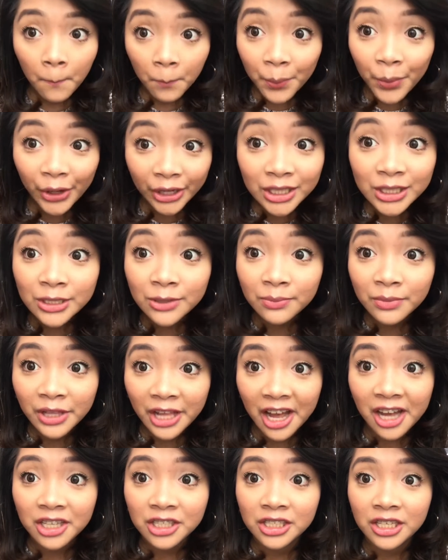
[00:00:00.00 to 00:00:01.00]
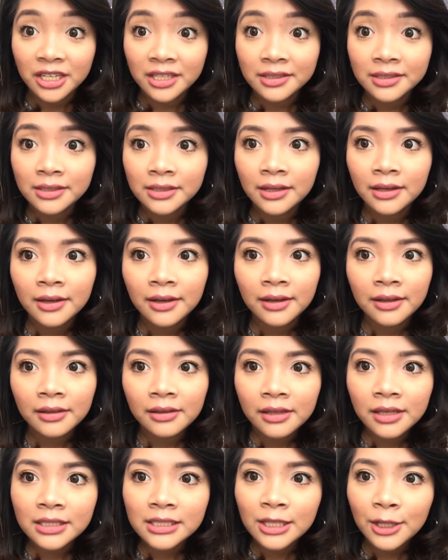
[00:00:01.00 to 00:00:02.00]
bottom lashes
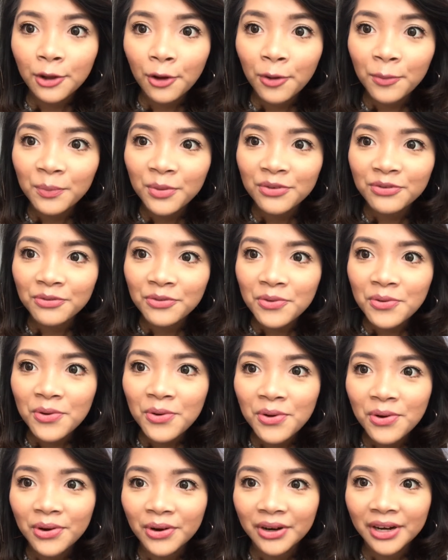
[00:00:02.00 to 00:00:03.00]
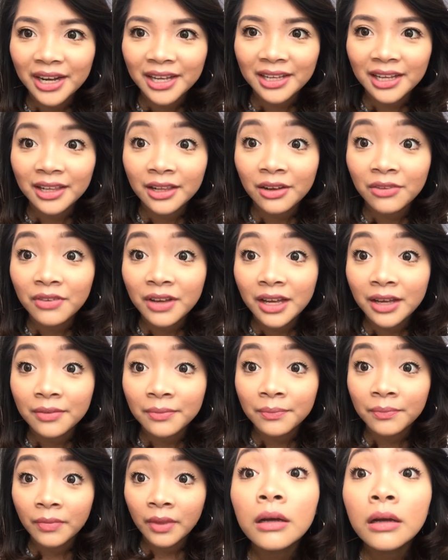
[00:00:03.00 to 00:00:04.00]
this long before, and I love
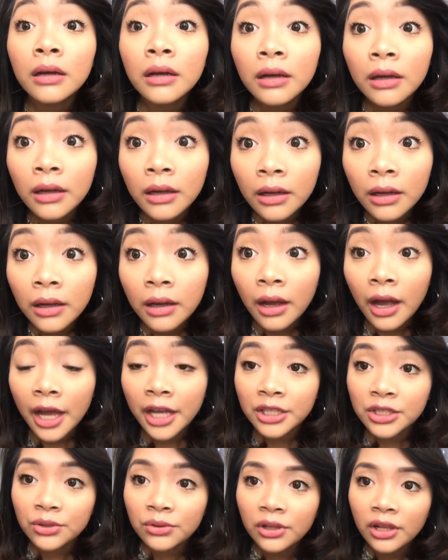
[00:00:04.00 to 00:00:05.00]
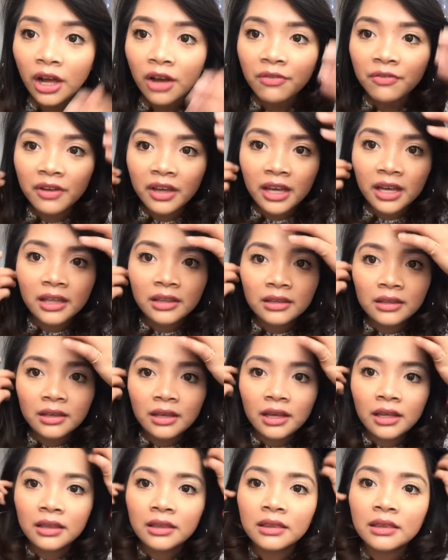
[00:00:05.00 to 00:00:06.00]
it. I do love it.
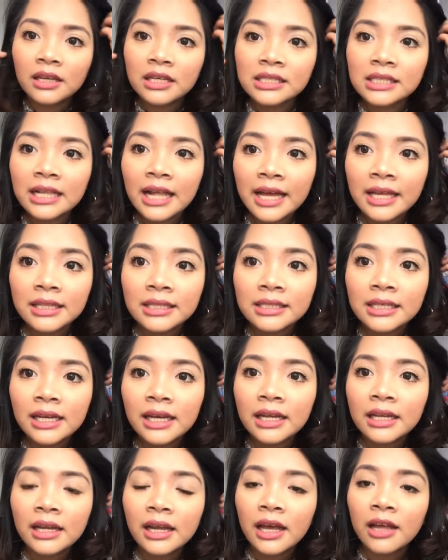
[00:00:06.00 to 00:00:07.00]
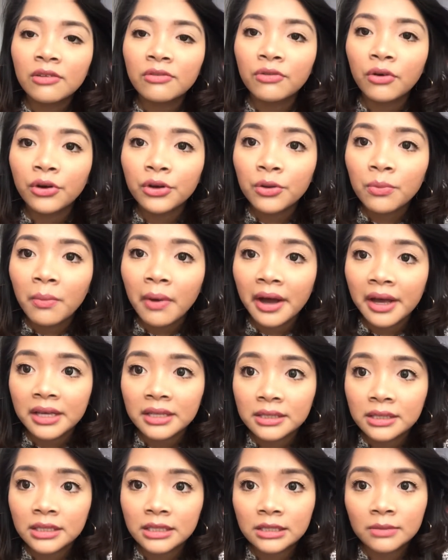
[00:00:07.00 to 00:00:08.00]
It does lengthen and
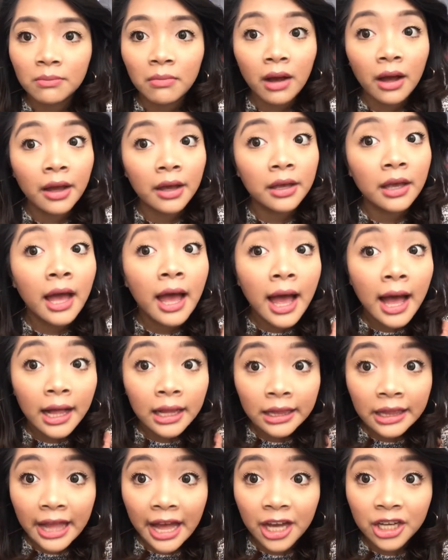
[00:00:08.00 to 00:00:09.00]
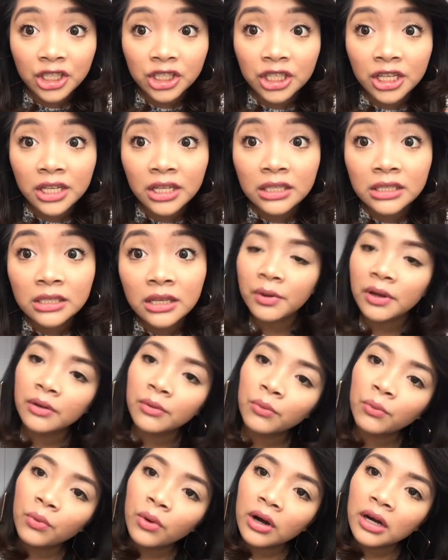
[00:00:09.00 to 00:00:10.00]
volumizes my lashes.
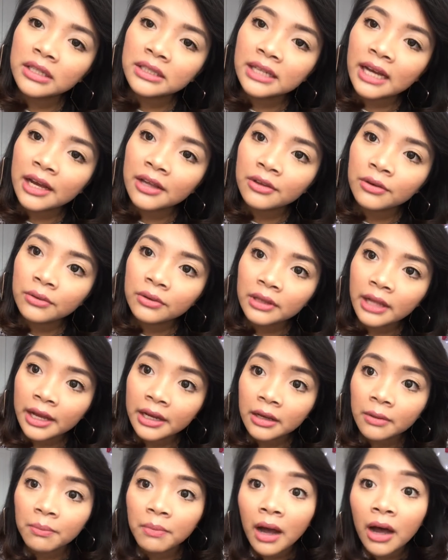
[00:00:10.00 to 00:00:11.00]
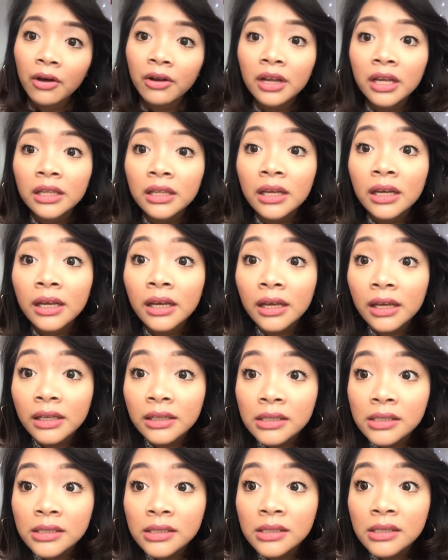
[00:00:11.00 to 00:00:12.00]
What I don't like about it,
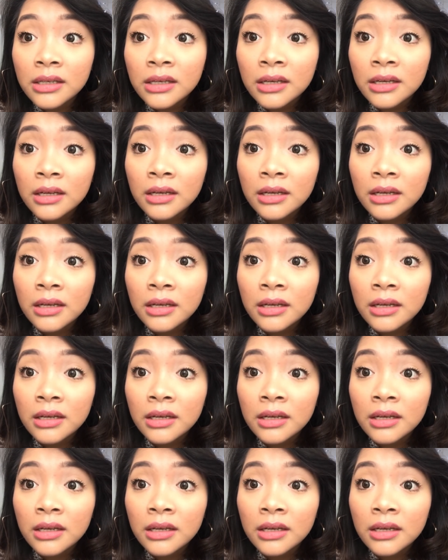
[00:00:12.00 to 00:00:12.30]
it's